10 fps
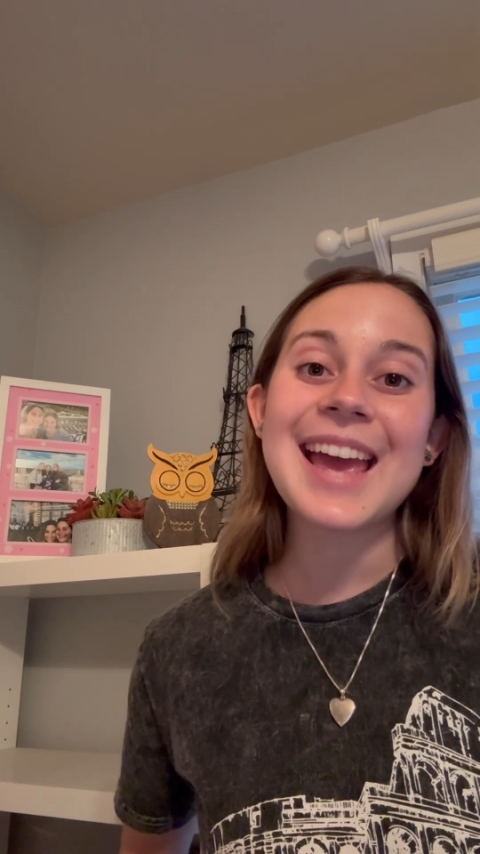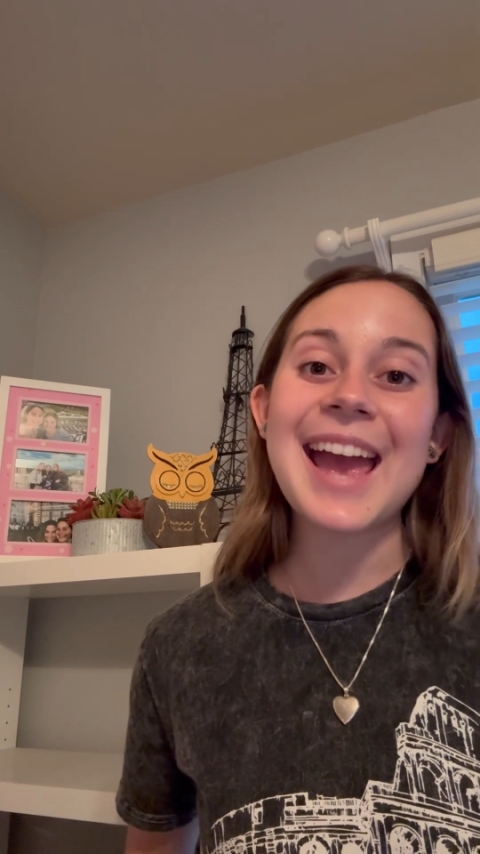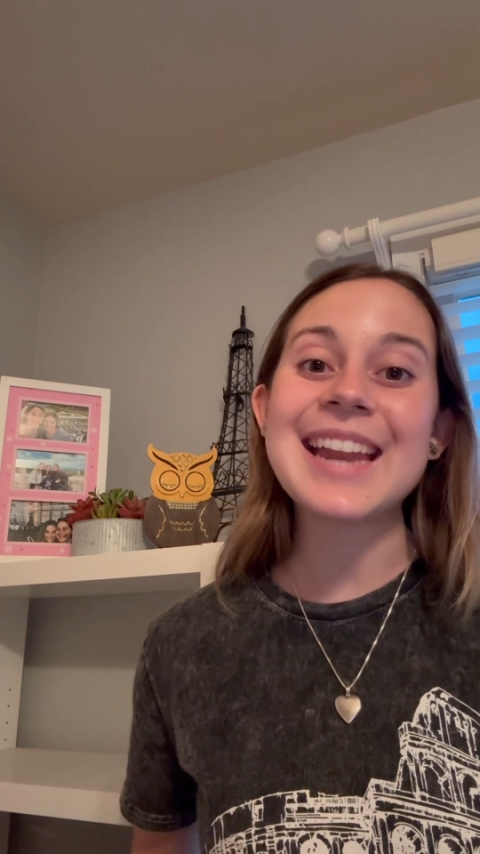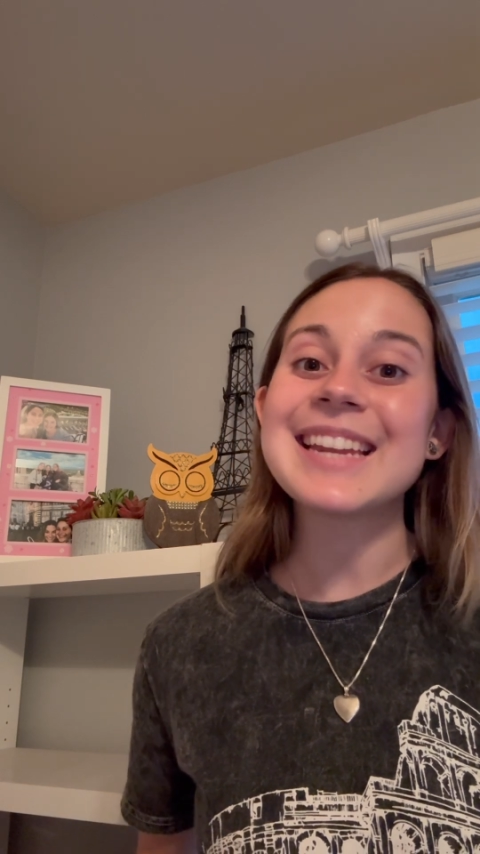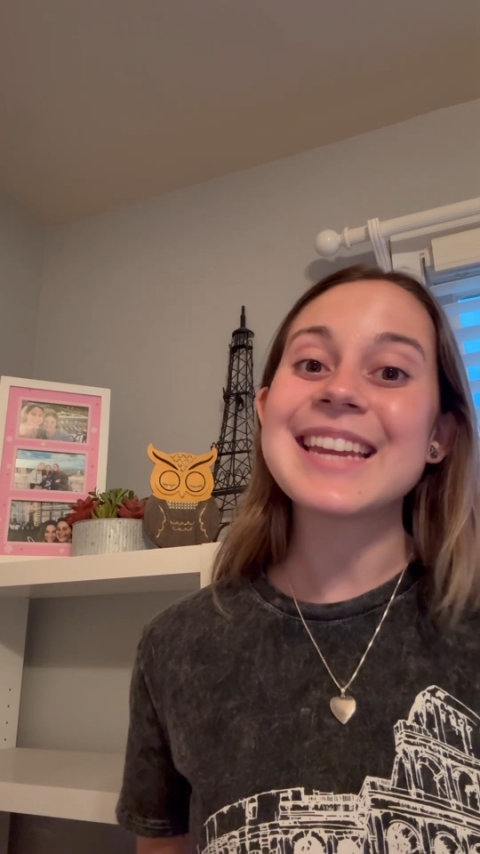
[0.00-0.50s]

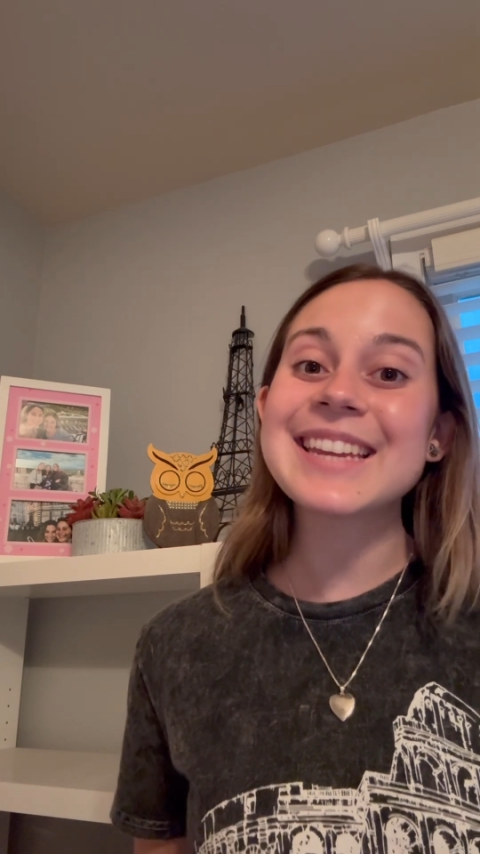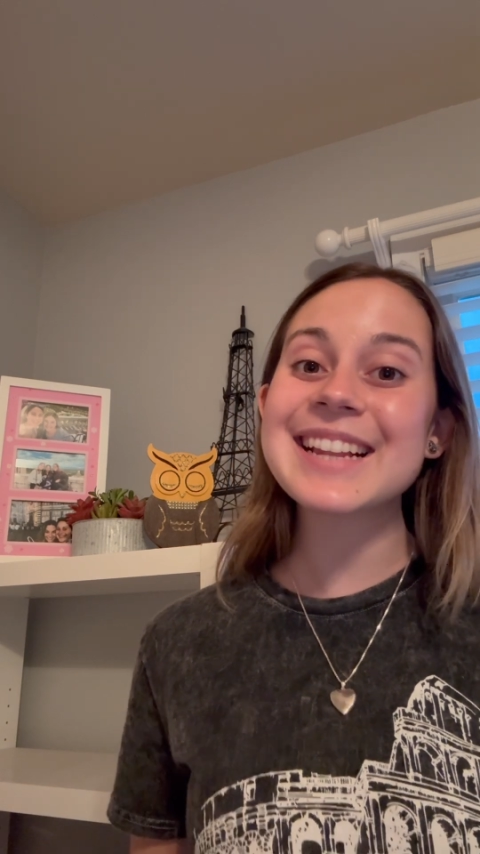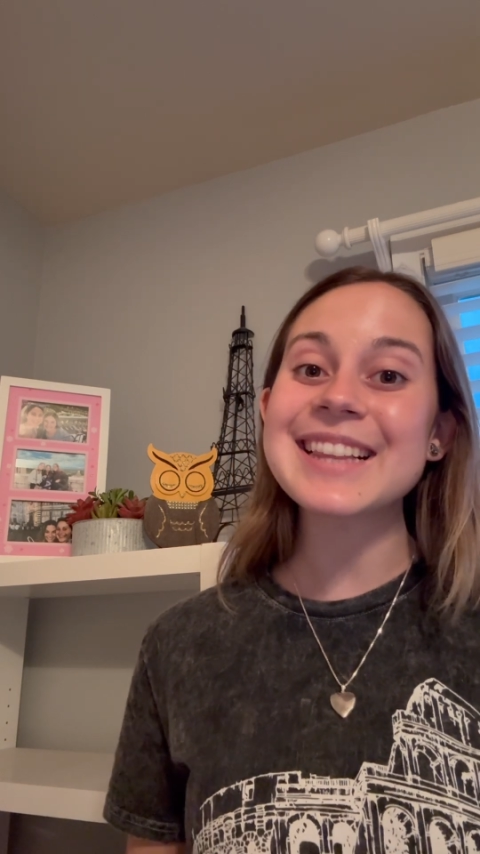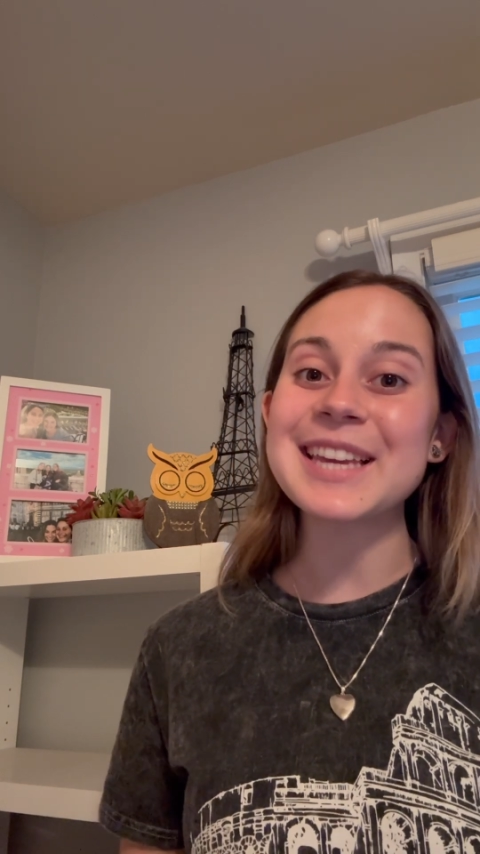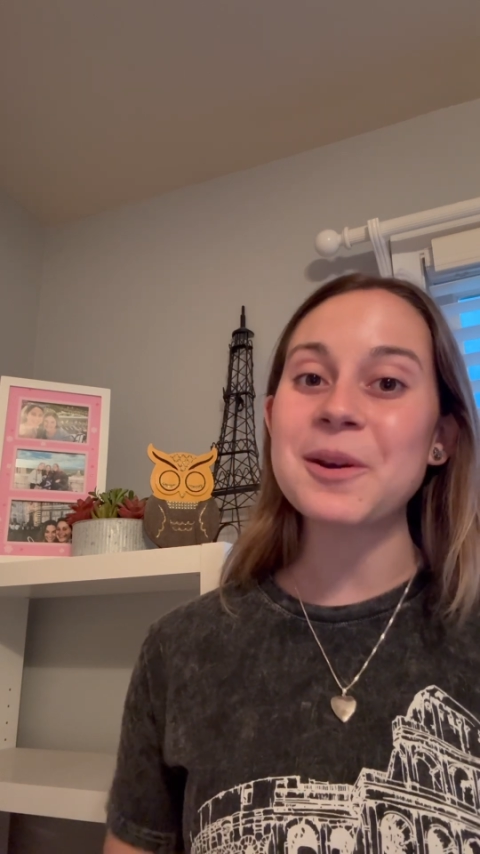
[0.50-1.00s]
And in
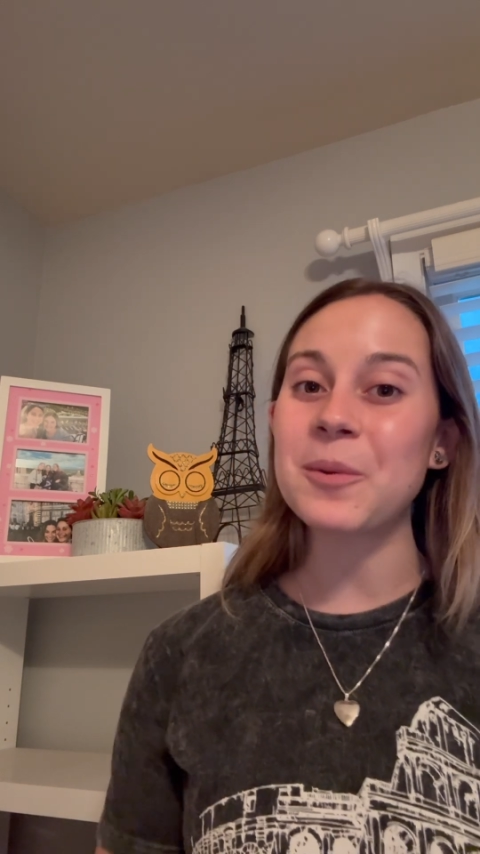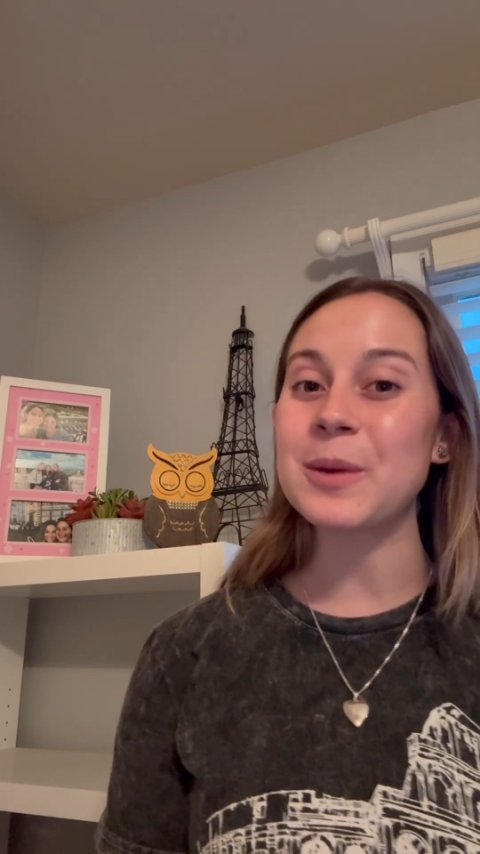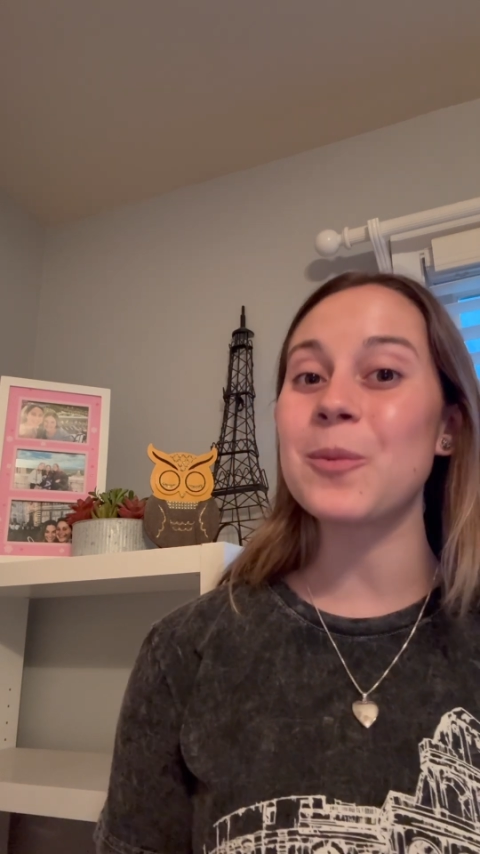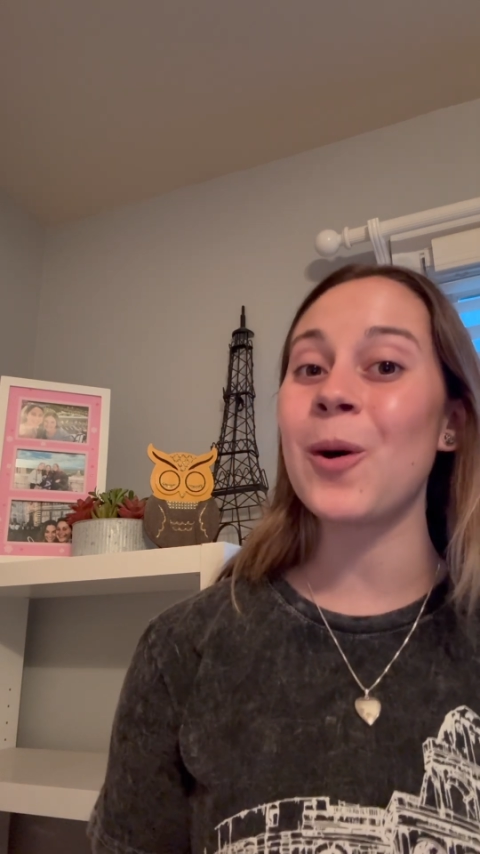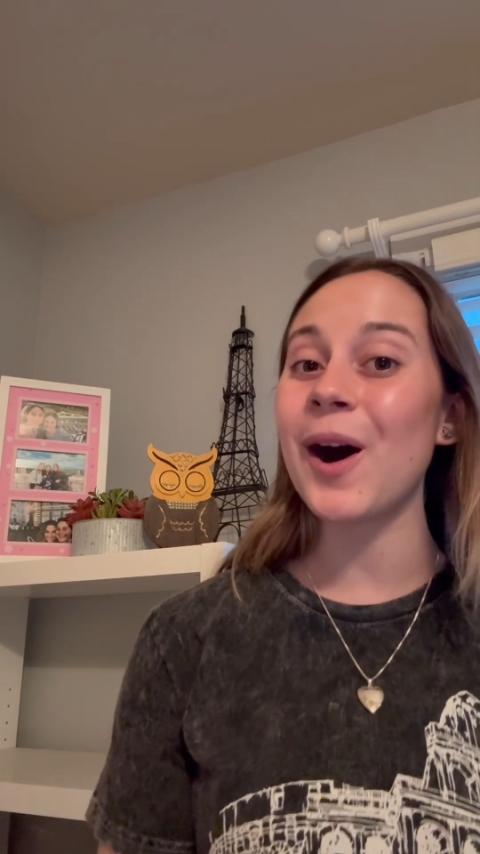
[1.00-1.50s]
Italy, we
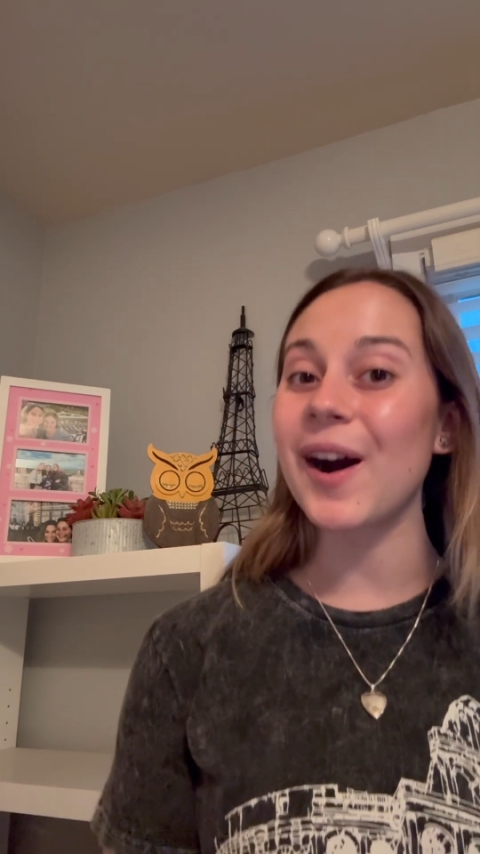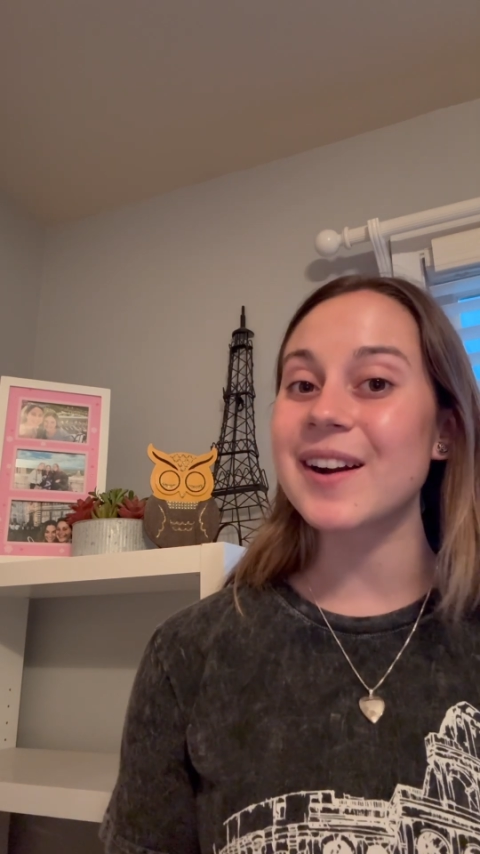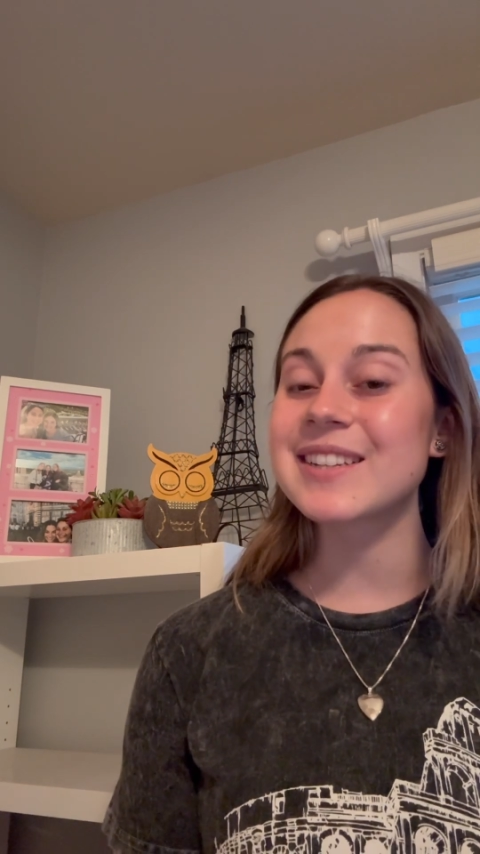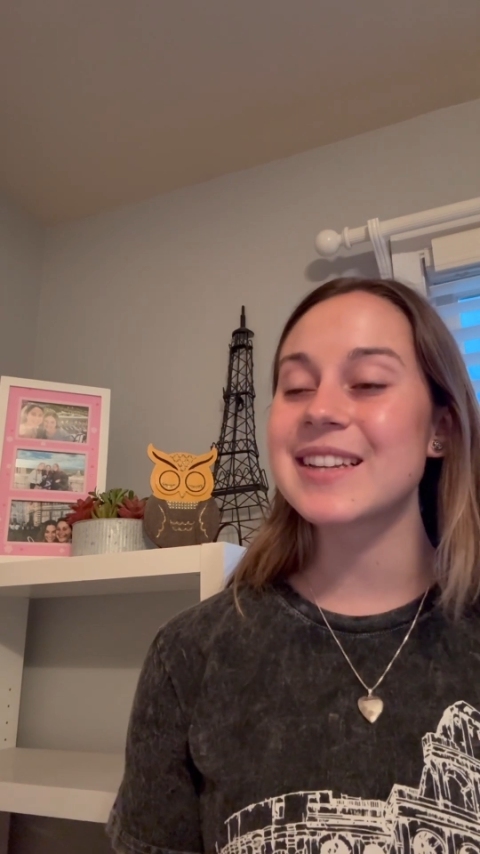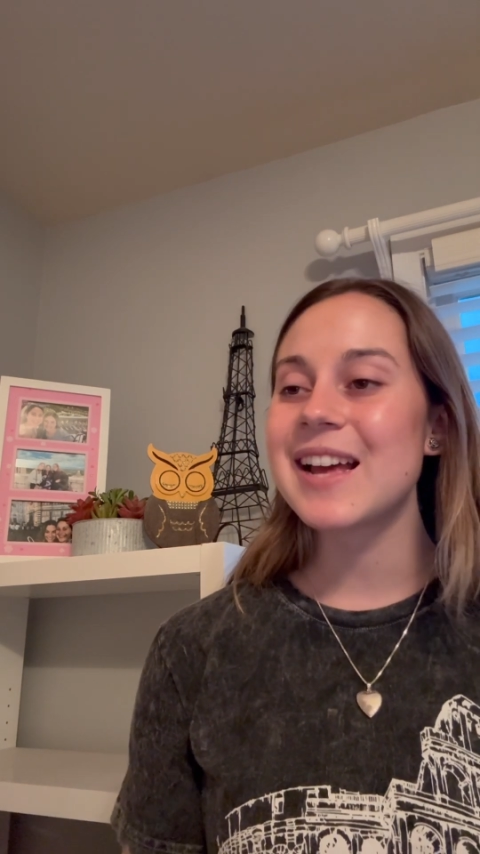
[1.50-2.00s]

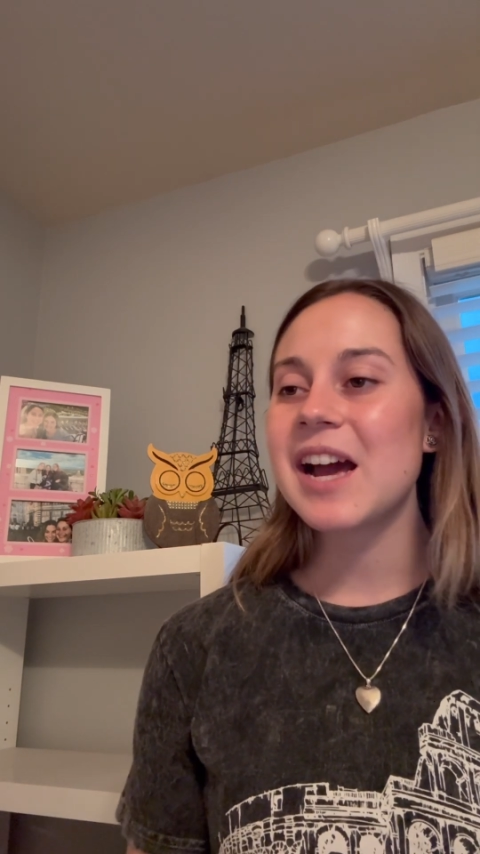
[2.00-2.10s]
walked.